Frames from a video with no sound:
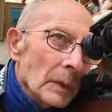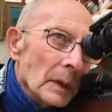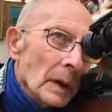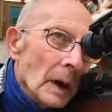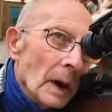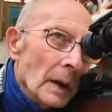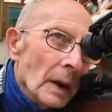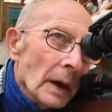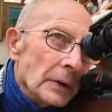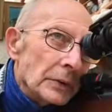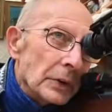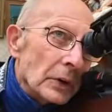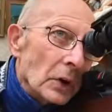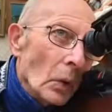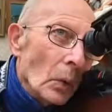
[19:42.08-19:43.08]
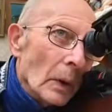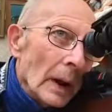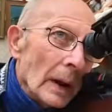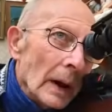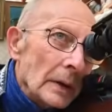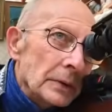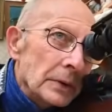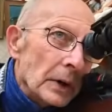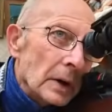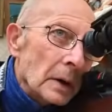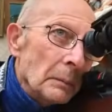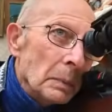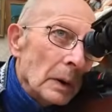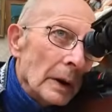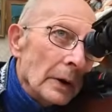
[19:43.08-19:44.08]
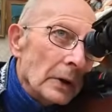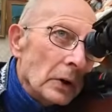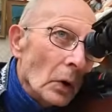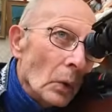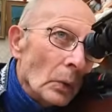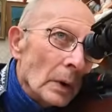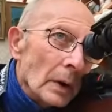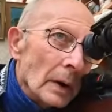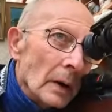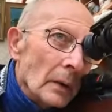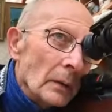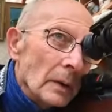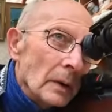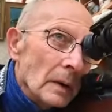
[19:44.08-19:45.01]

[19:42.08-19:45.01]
And there's the corner, that's the complete corner now.